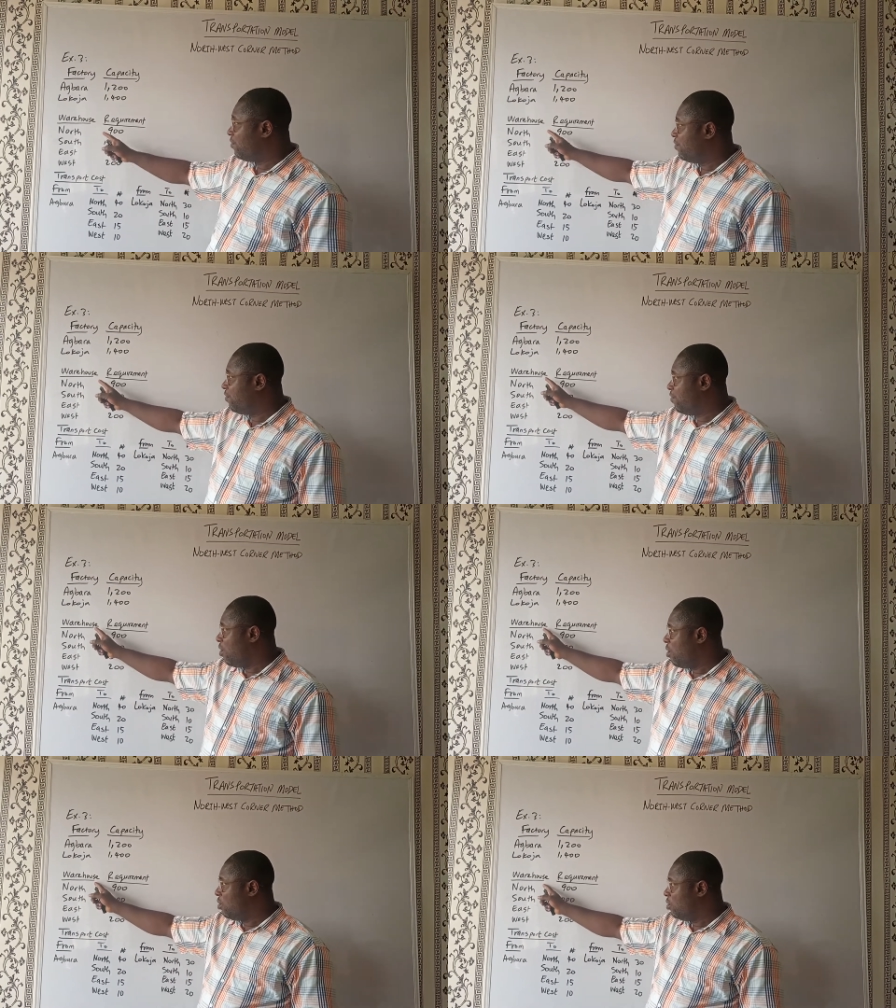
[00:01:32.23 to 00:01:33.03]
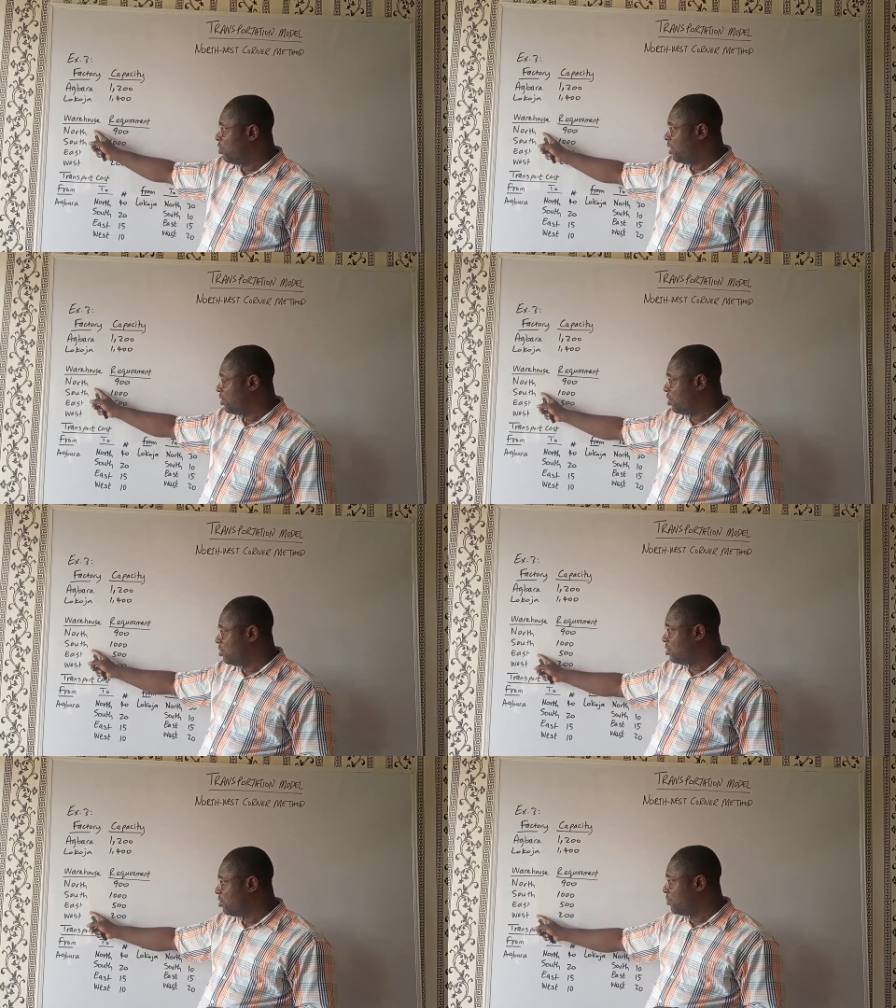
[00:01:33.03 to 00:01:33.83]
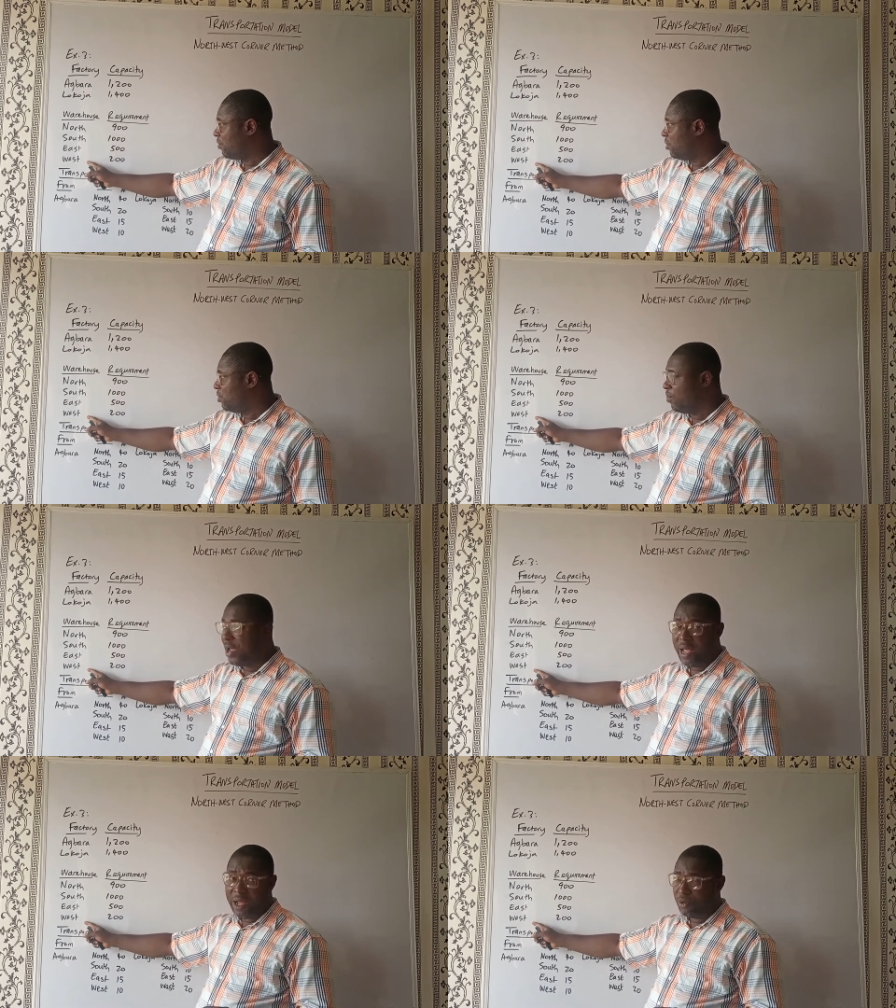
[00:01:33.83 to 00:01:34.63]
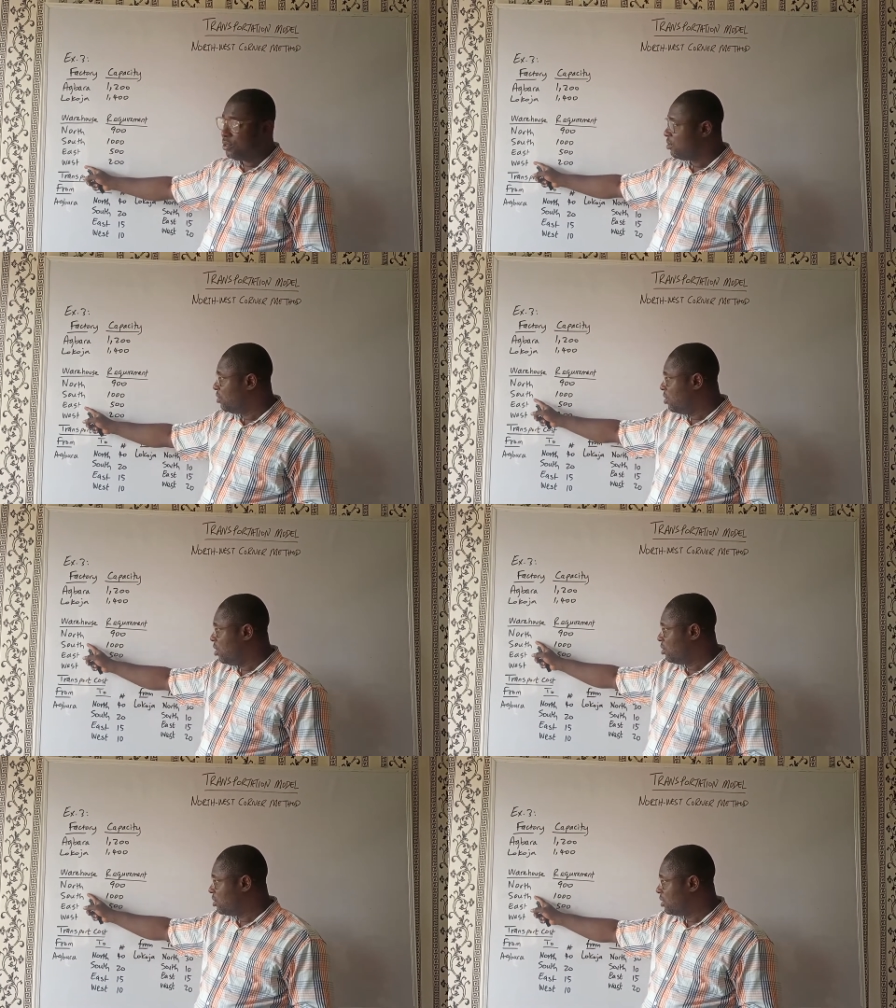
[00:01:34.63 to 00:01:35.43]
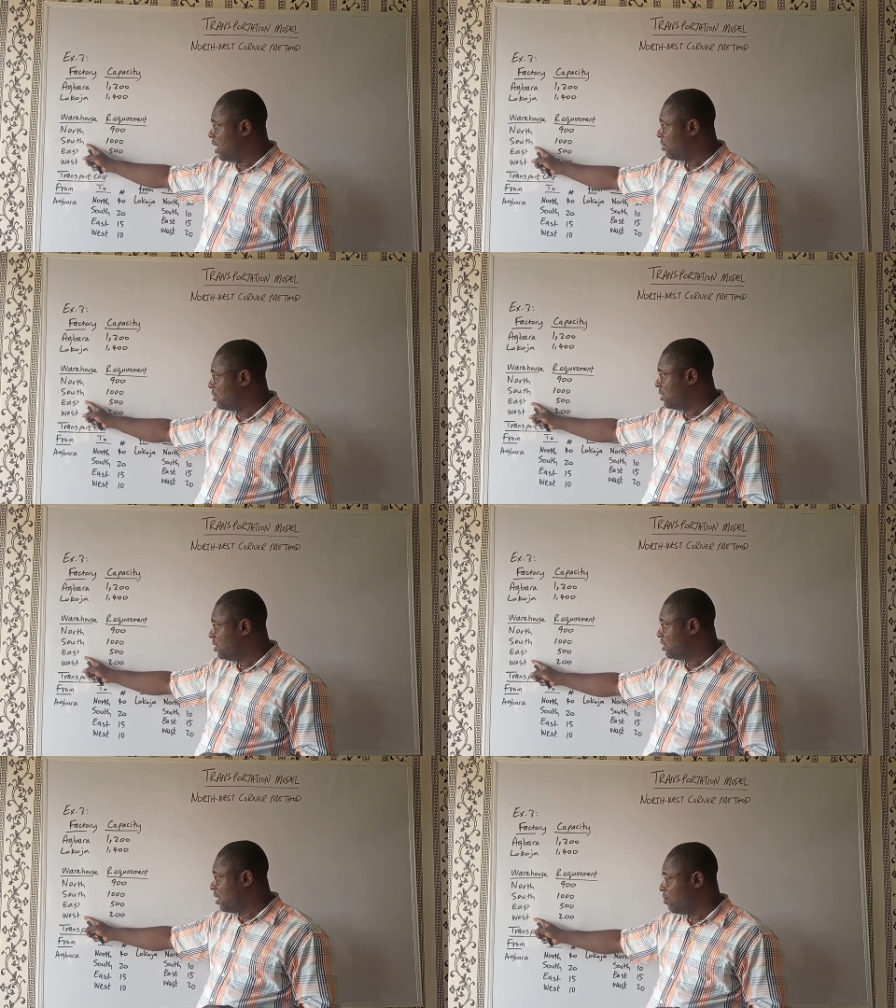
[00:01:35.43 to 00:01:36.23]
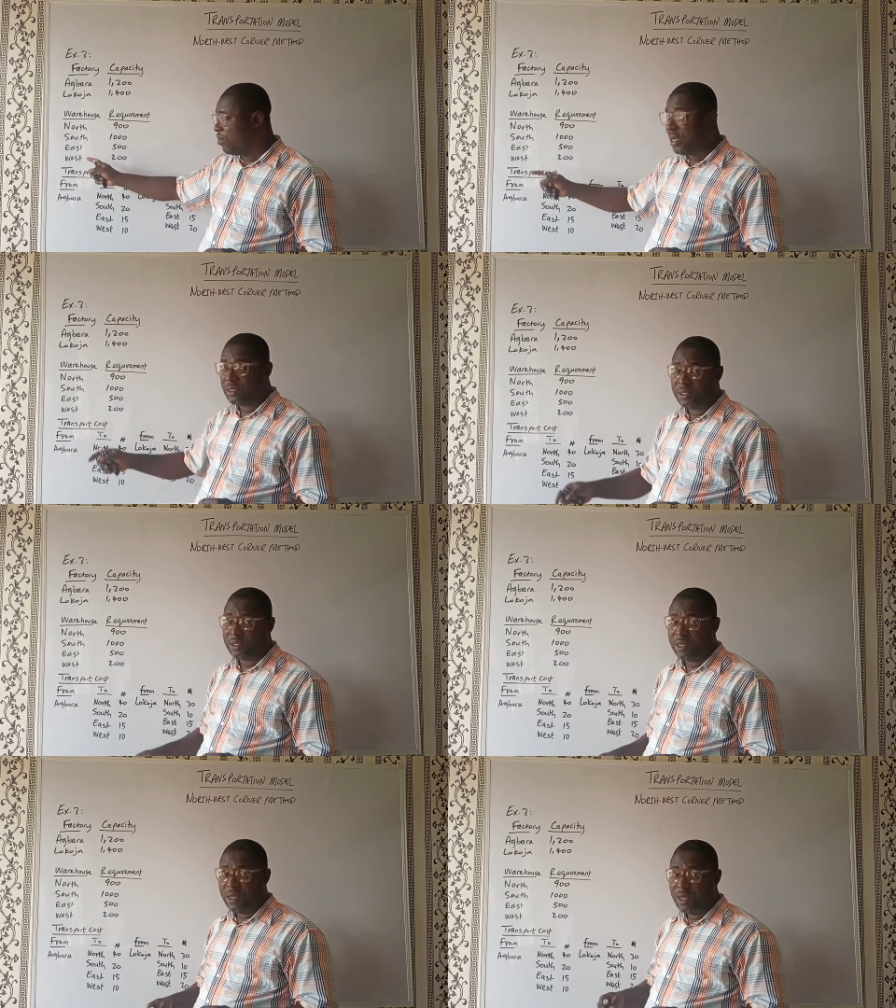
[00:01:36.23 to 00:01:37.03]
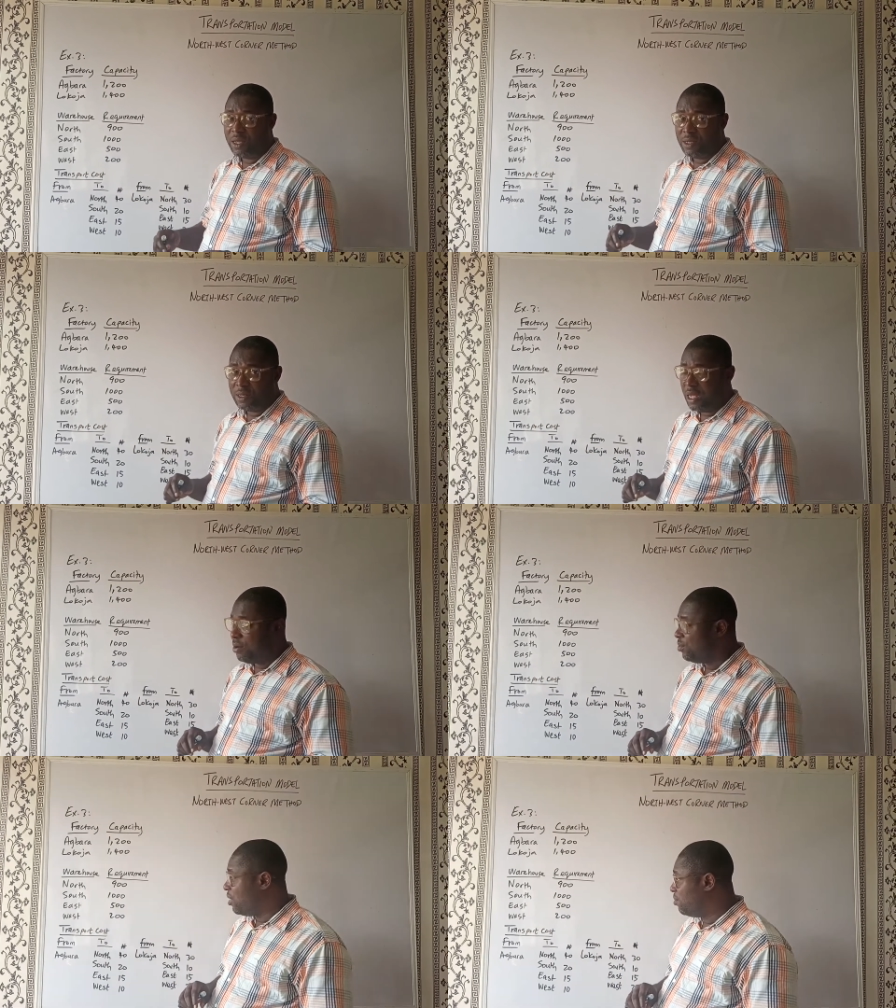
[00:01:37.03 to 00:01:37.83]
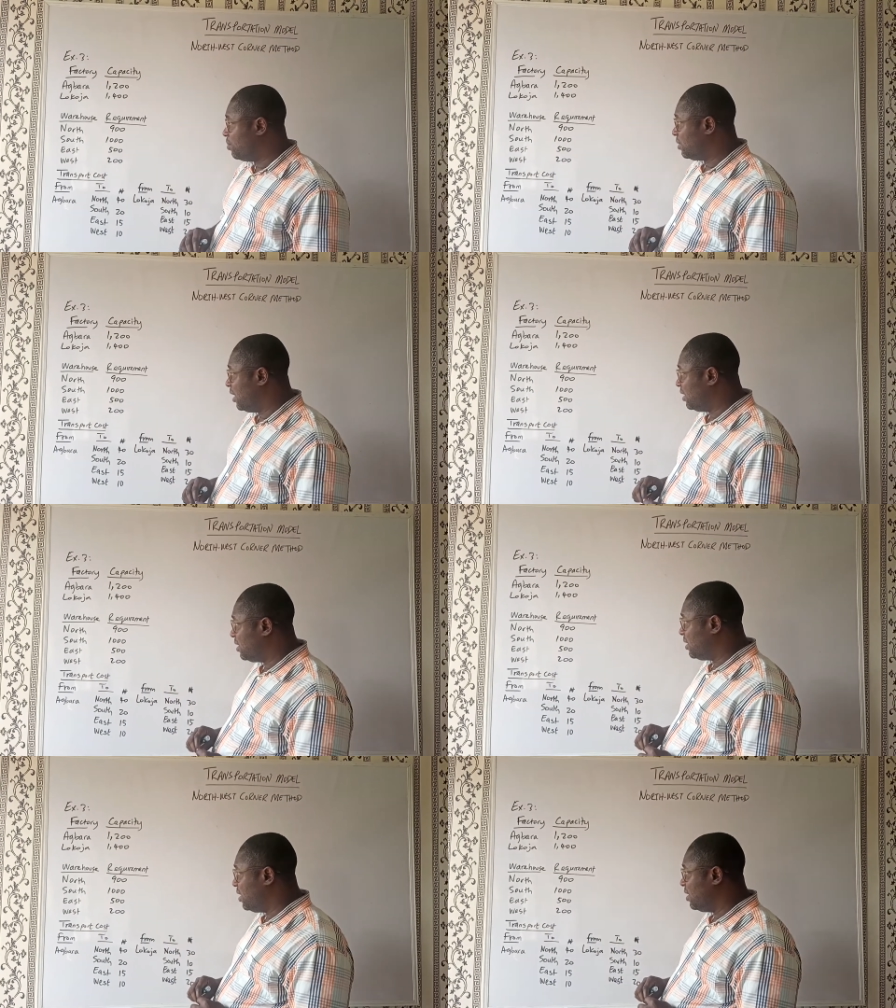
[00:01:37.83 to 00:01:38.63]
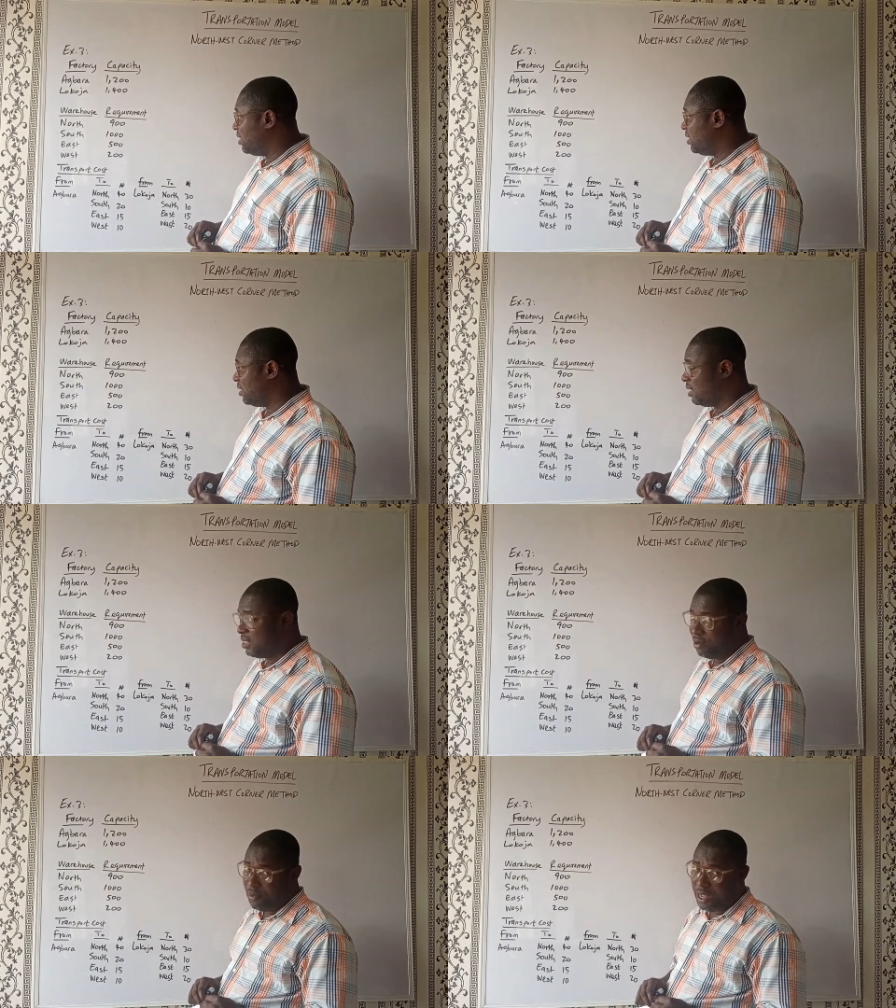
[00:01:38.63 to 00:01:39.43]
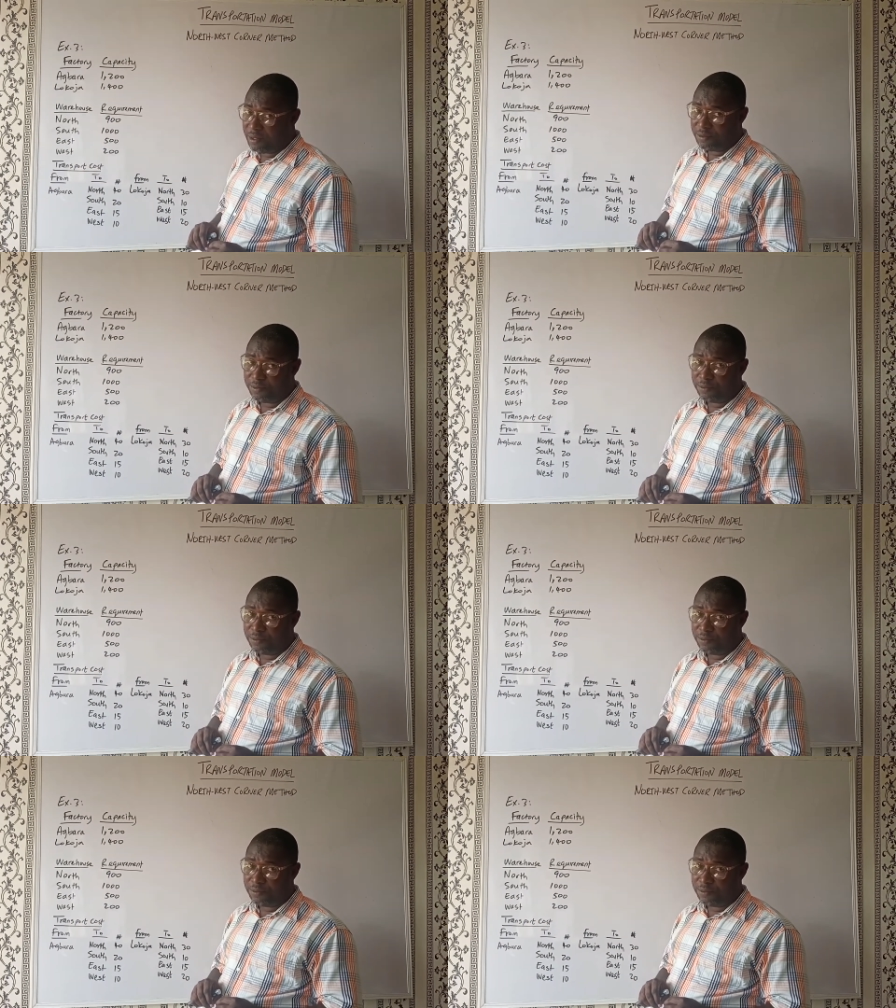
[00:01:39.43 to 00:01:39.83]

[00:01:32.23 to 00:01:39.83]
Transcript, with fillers: four locations for the warehouse, north, south, east and west. That will be representing the demand.